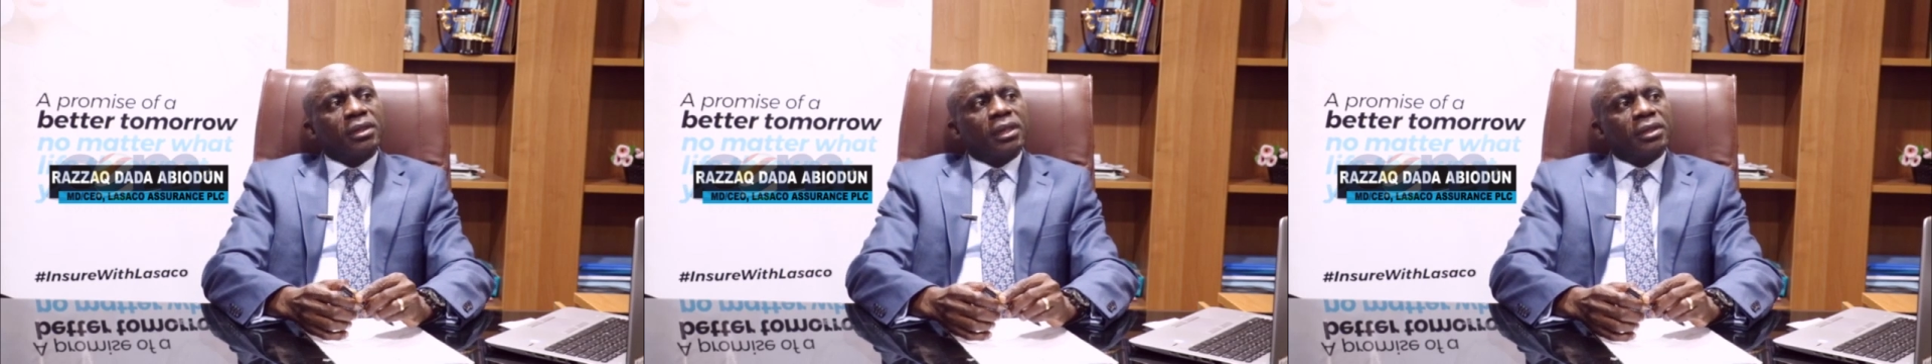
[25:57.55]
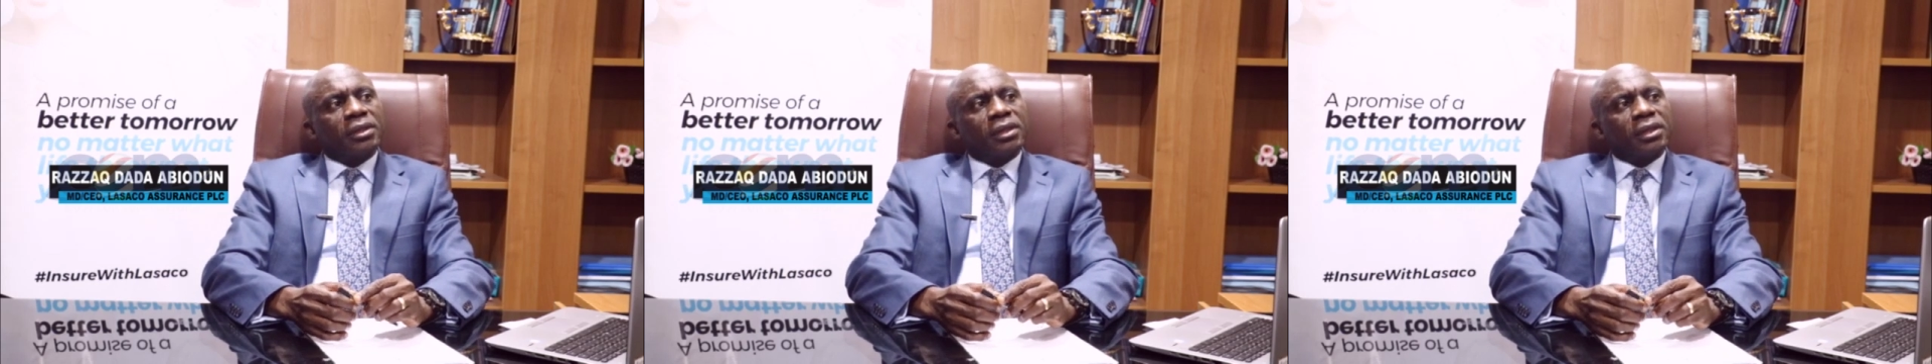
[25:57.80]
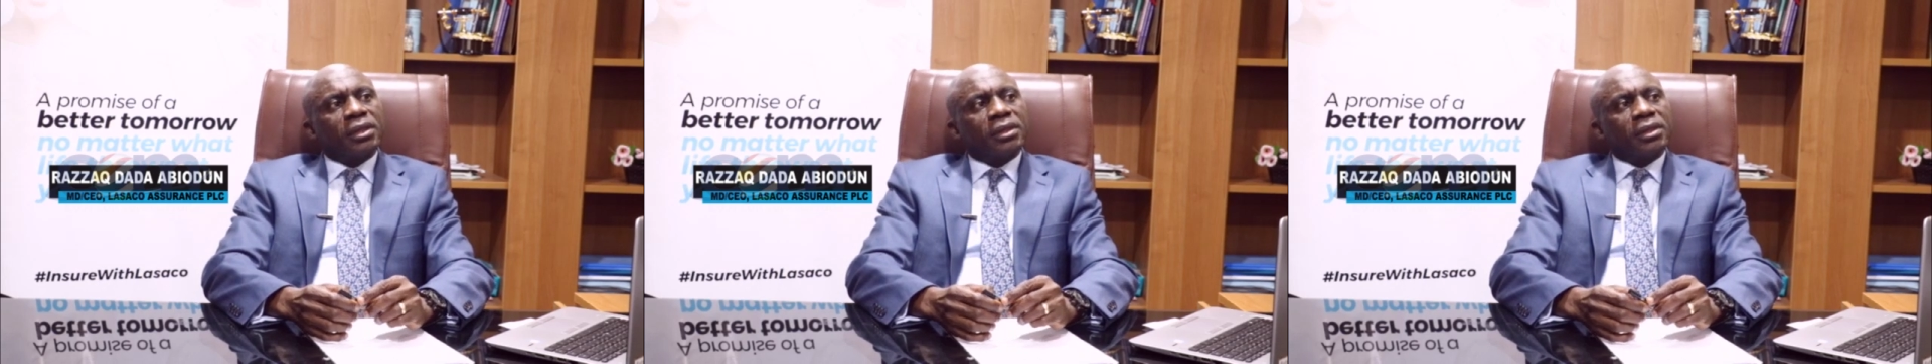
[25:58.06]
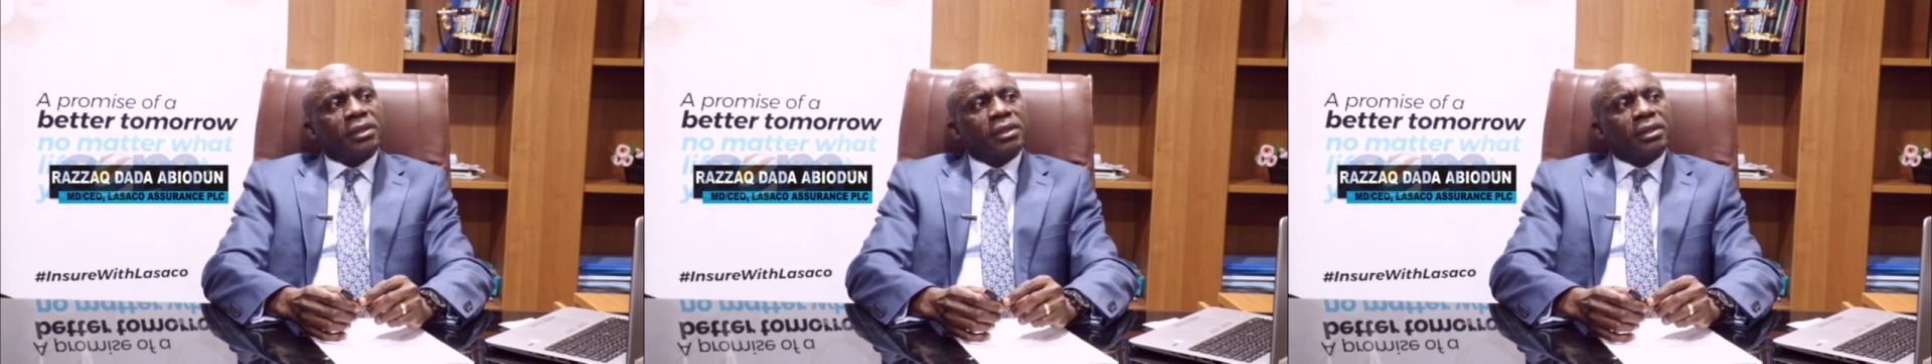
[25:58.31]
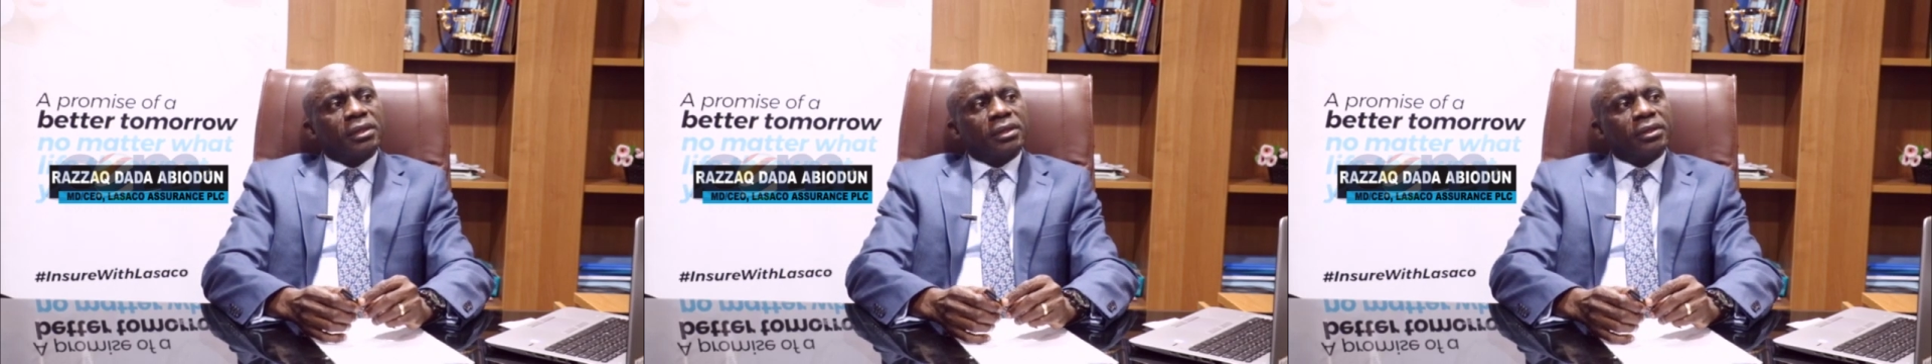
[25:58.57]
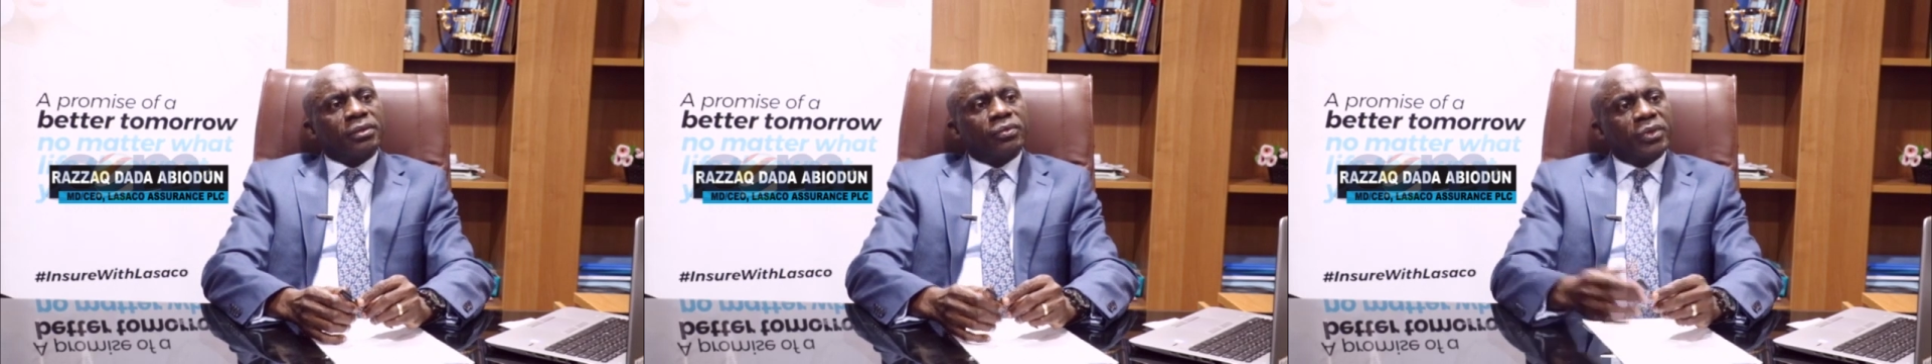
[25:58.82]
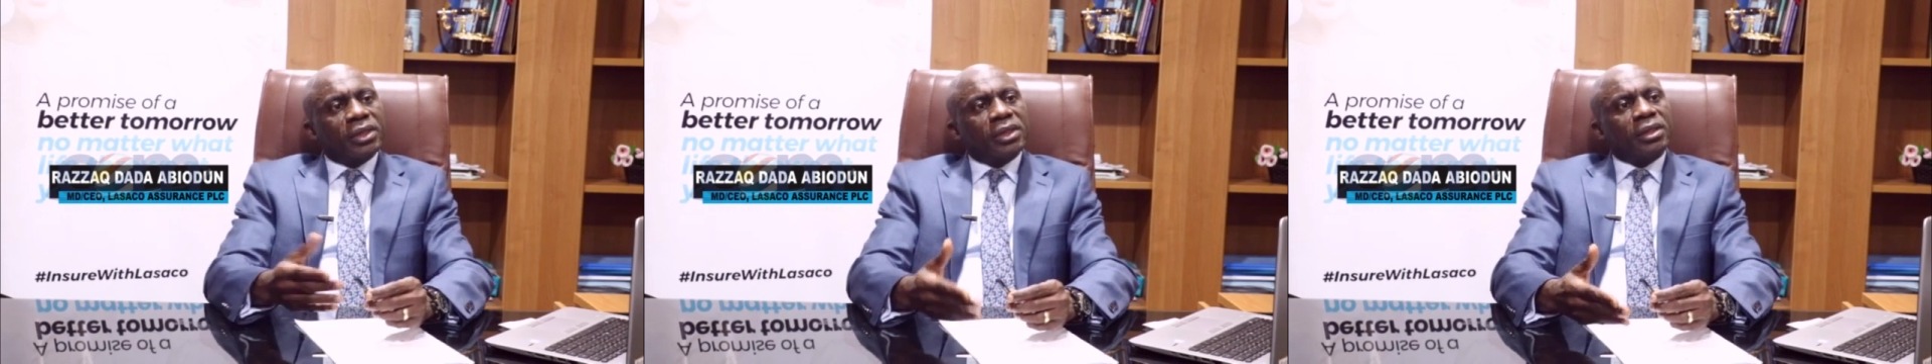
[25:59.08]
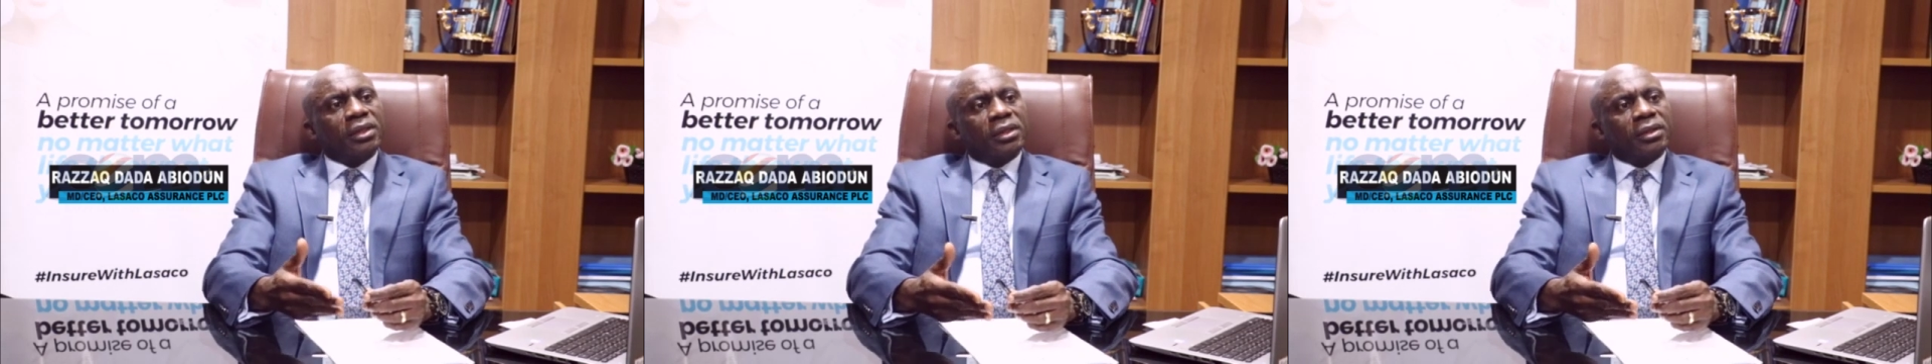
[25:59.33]
and
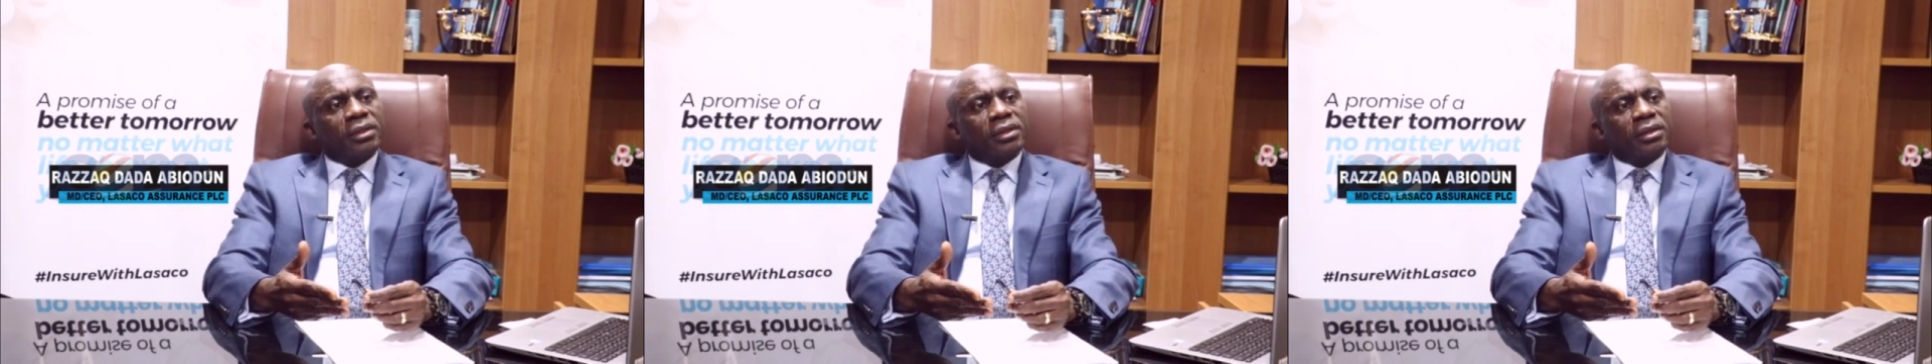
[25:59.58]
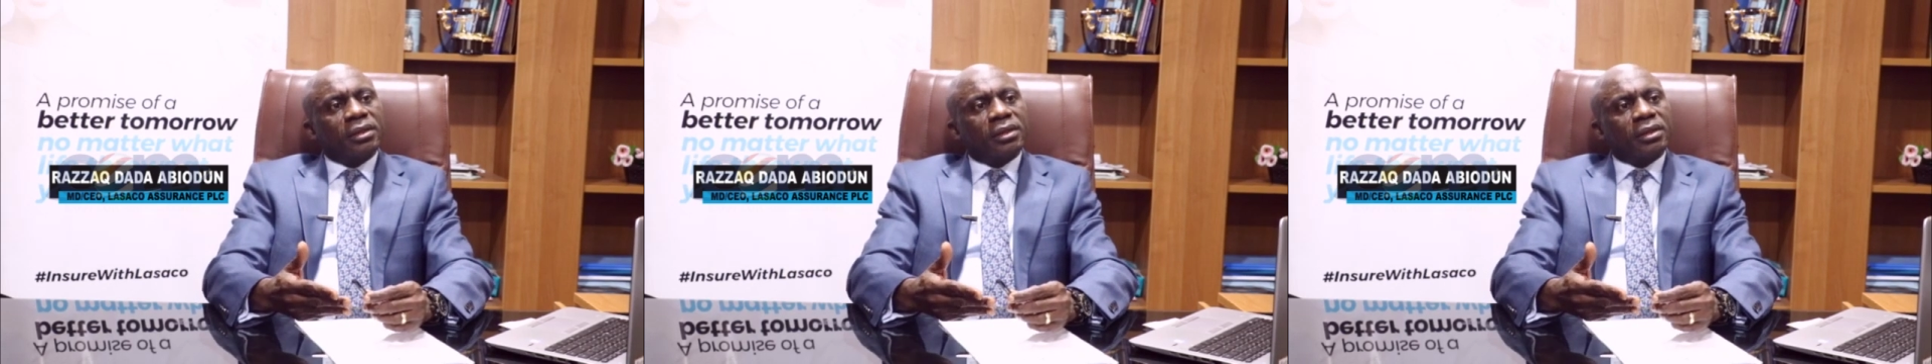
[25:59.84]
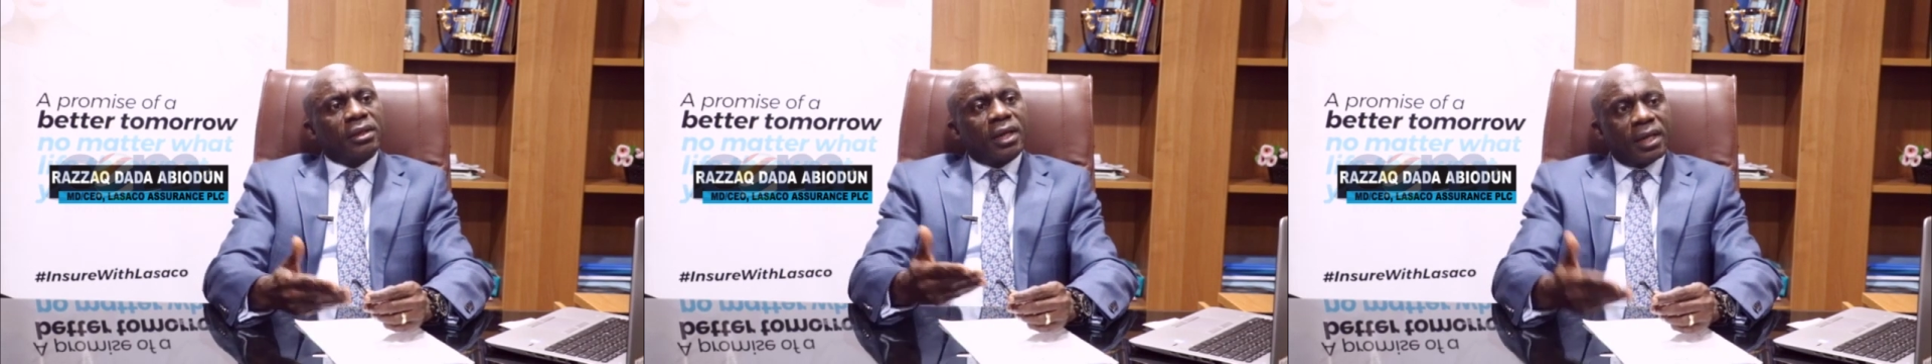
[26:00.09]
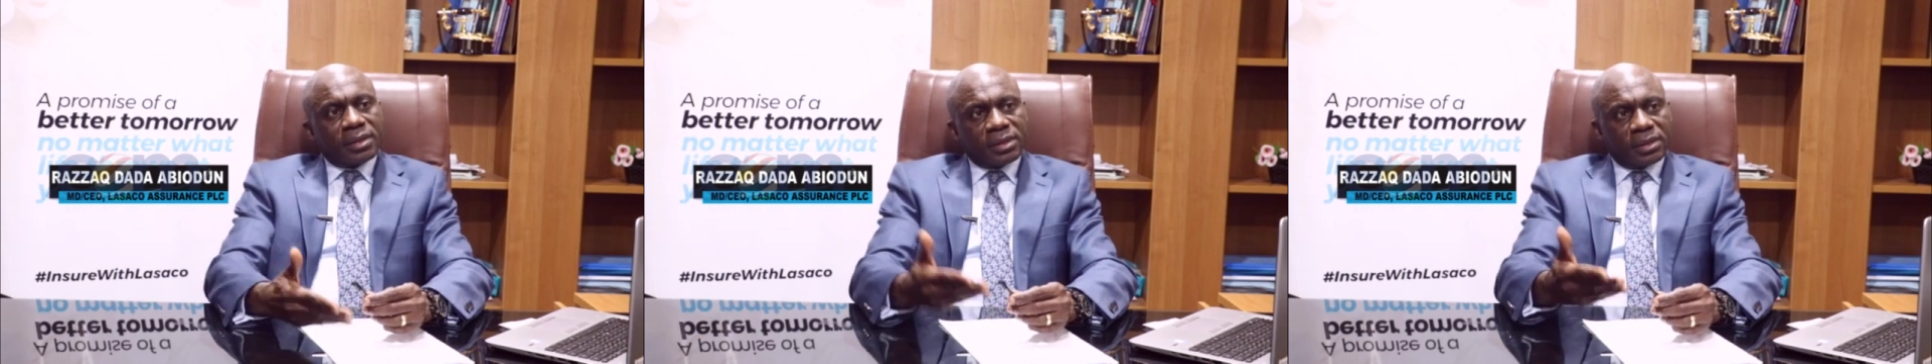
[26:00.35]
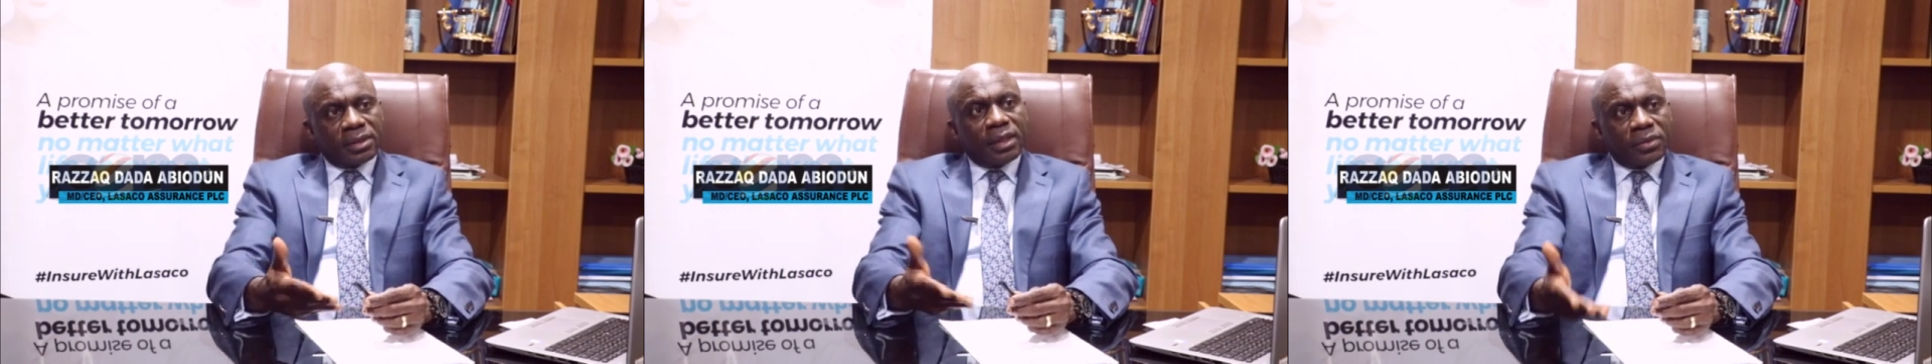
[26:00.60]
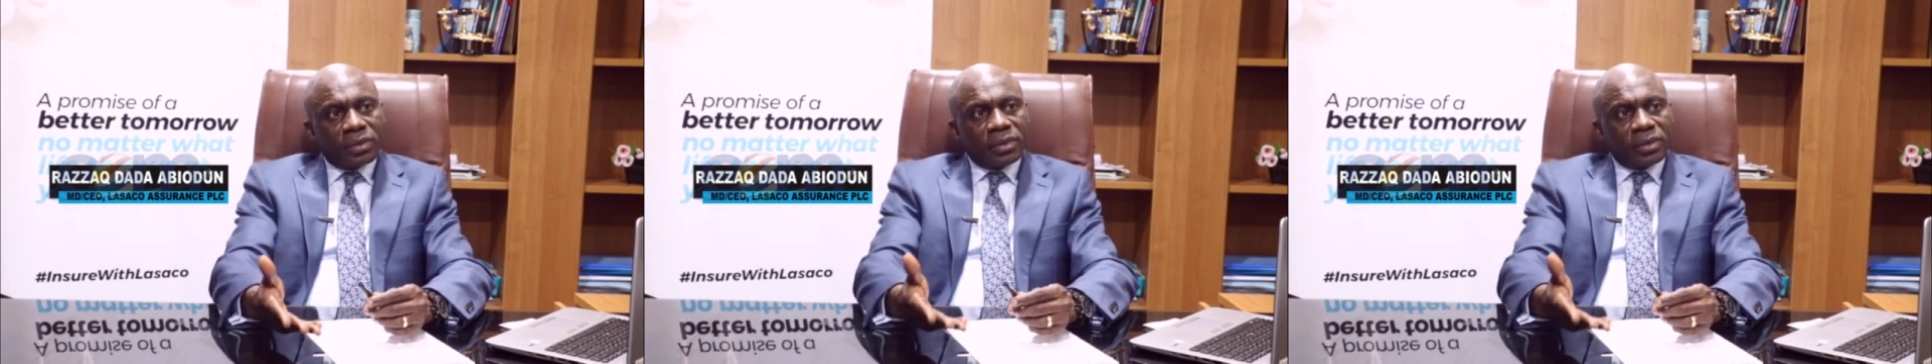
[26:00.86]
we as an